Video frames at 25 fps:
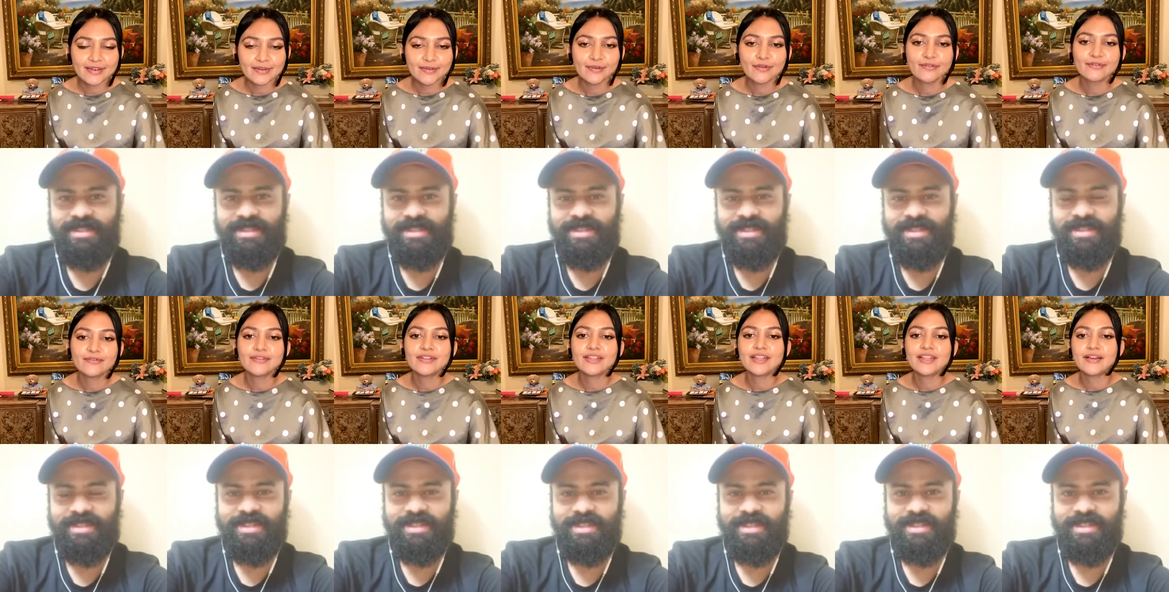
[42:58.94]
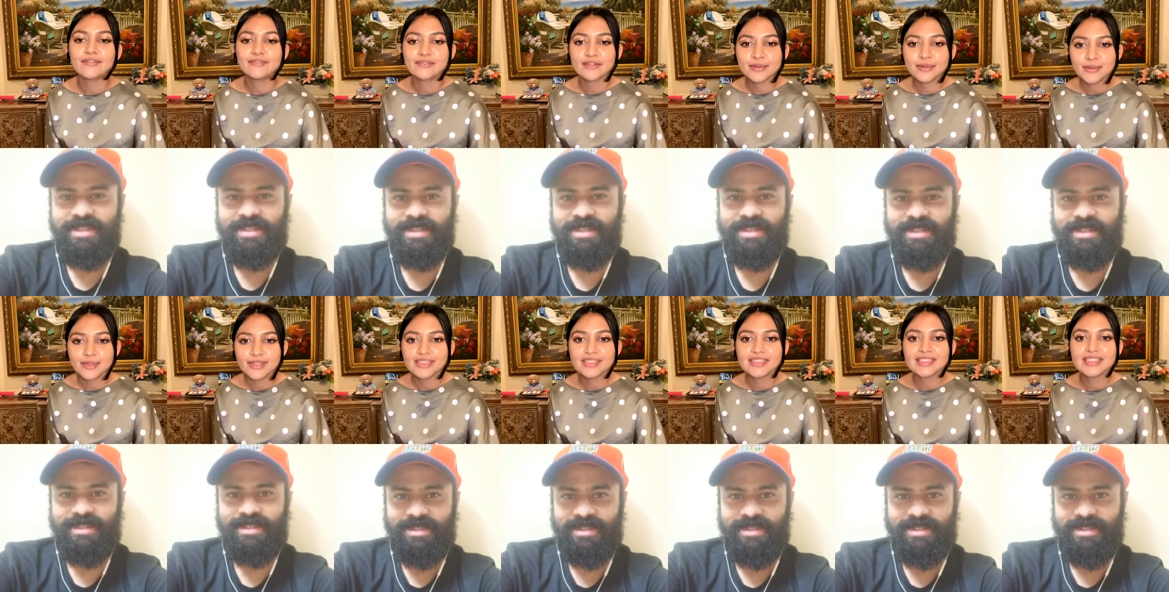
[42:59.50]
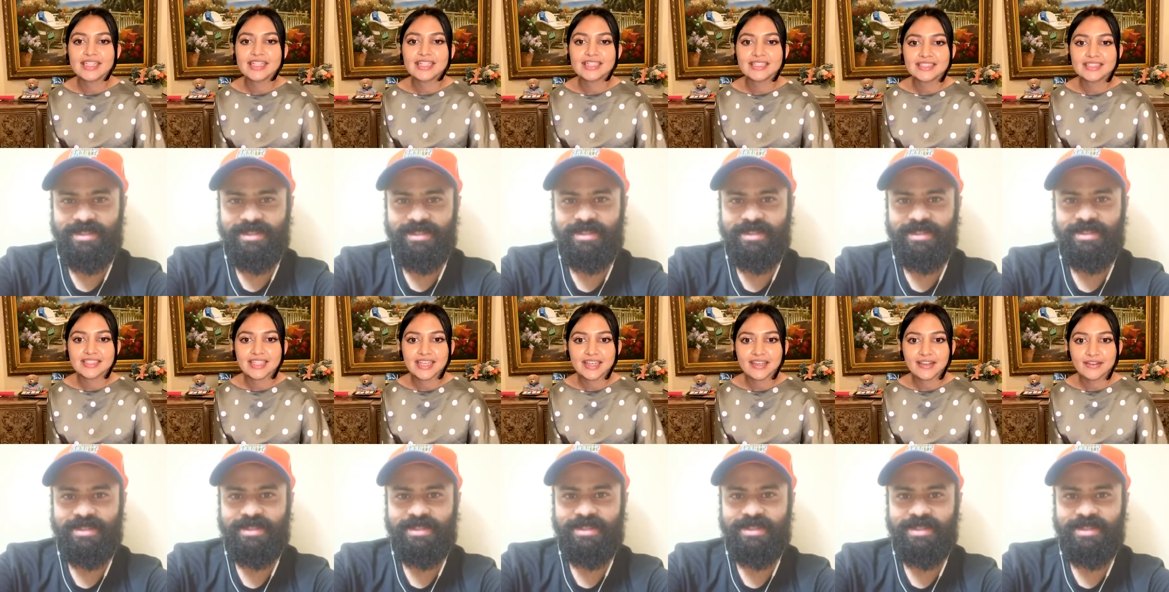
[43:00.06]
Speaker 1: hopefully everyone stays
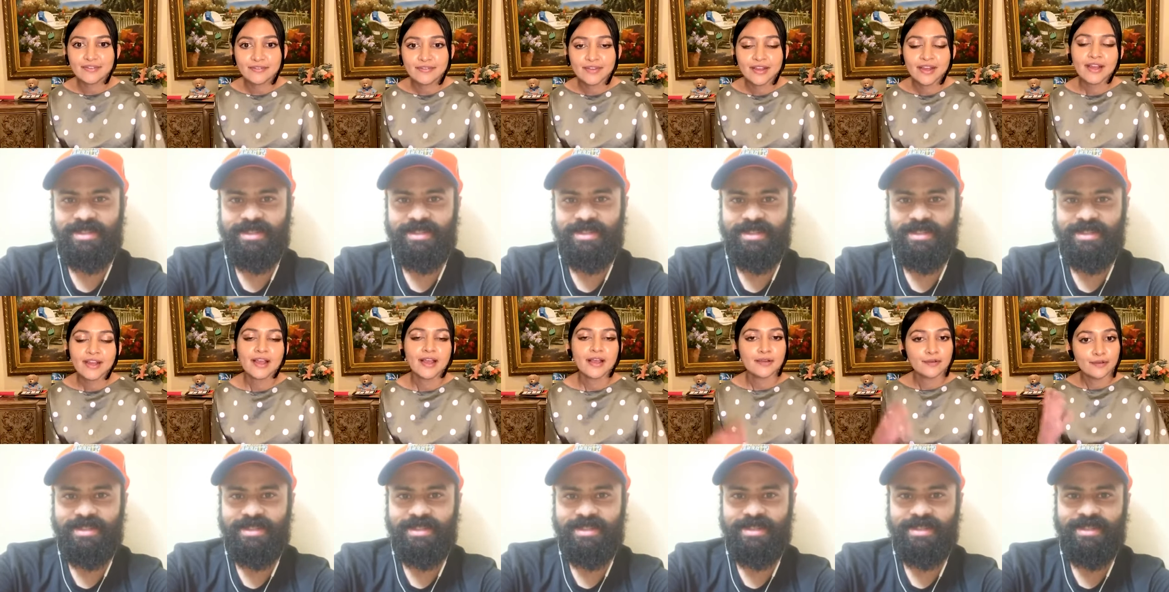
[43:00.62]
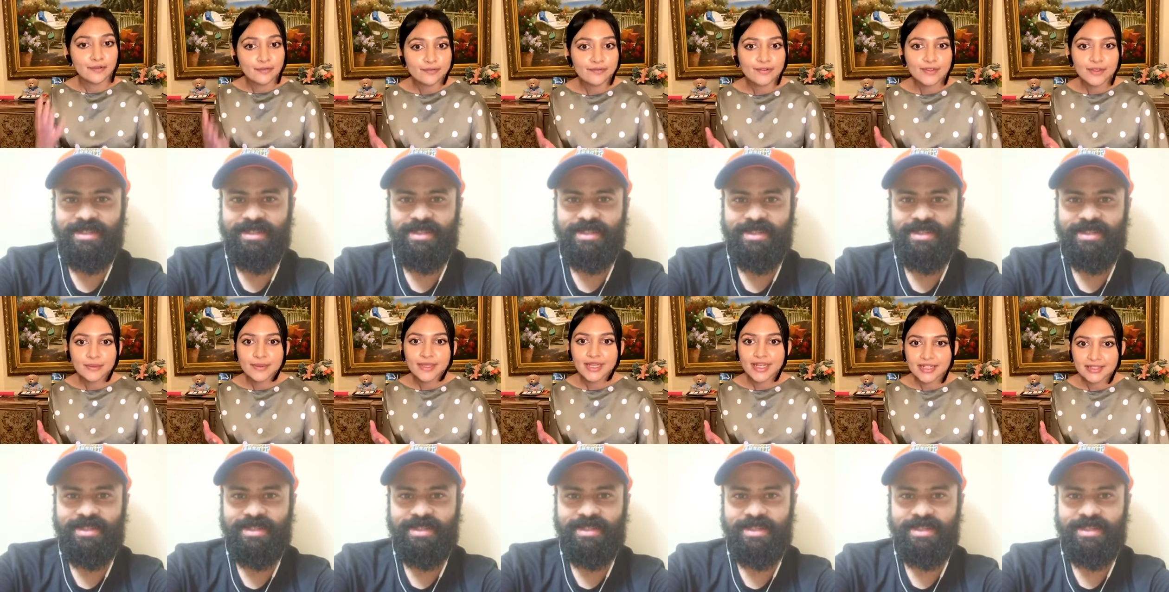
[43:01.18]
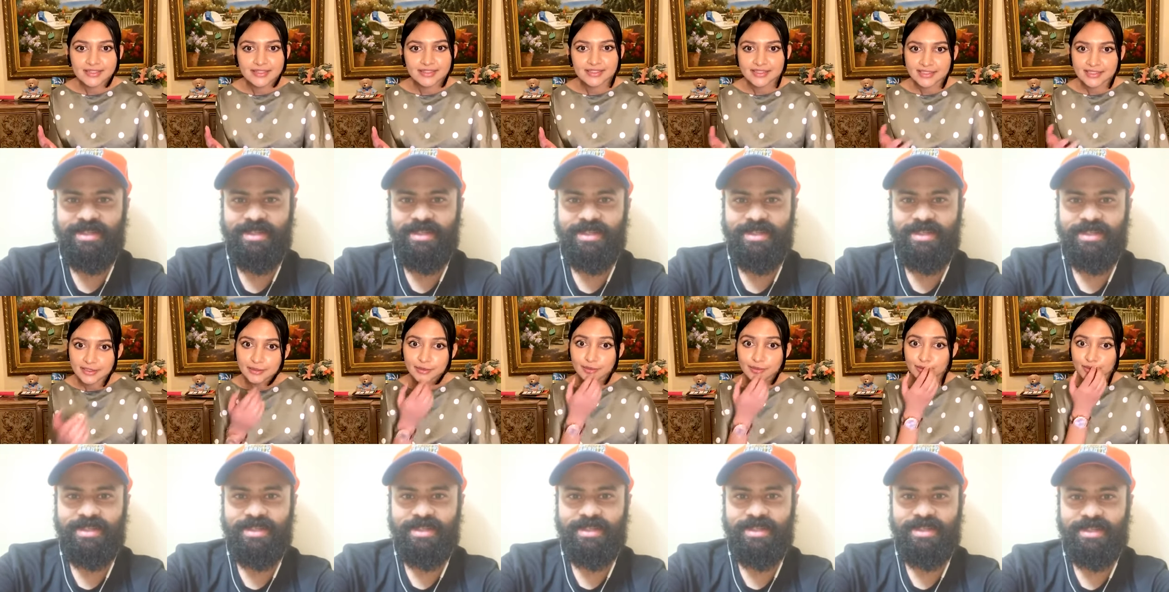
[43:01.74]
safe, and hopefully we get to see
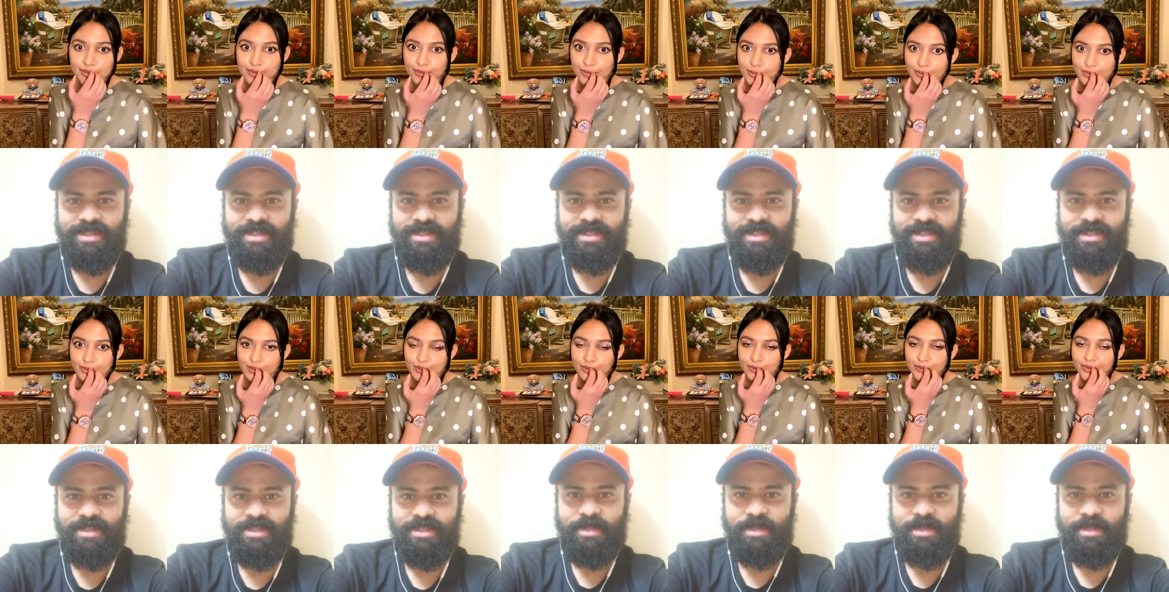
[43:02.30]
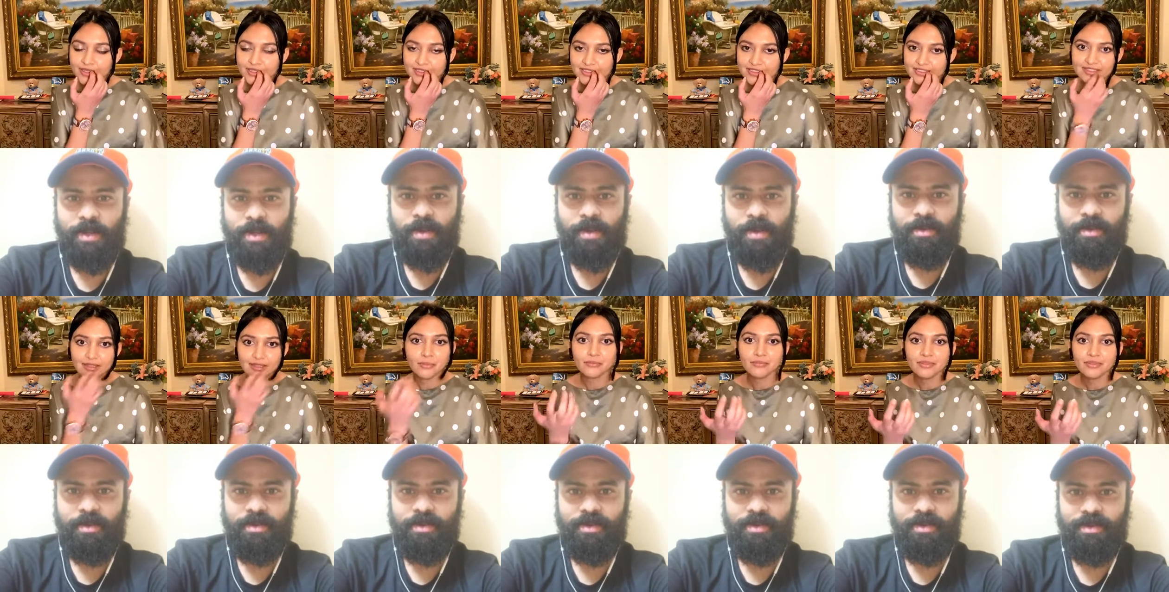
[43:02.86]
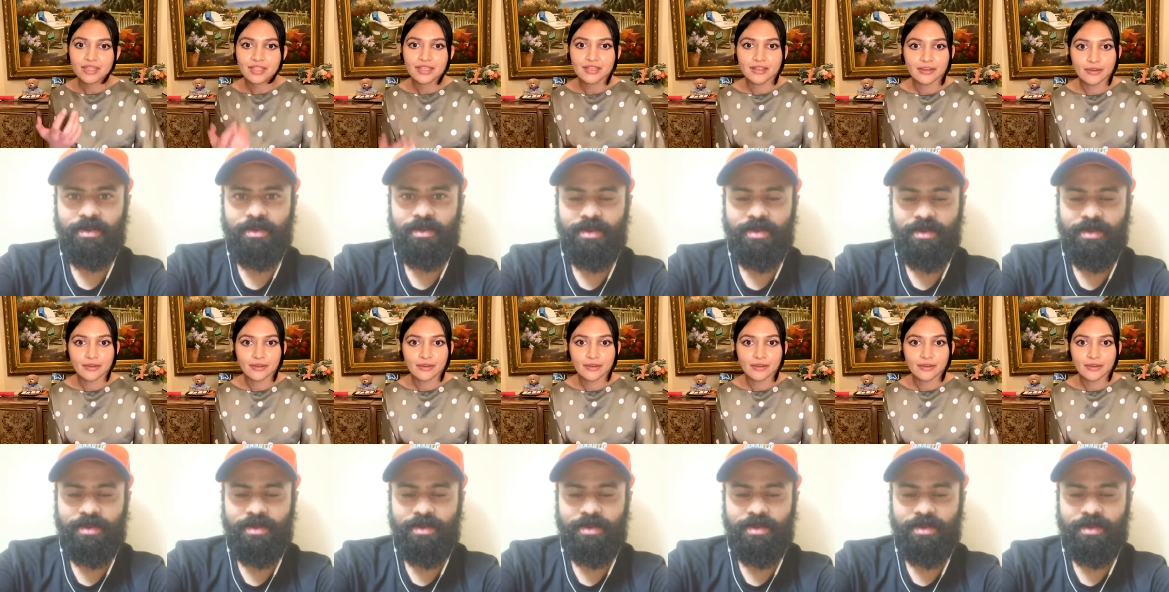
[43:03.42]
you soon. You know, in some league,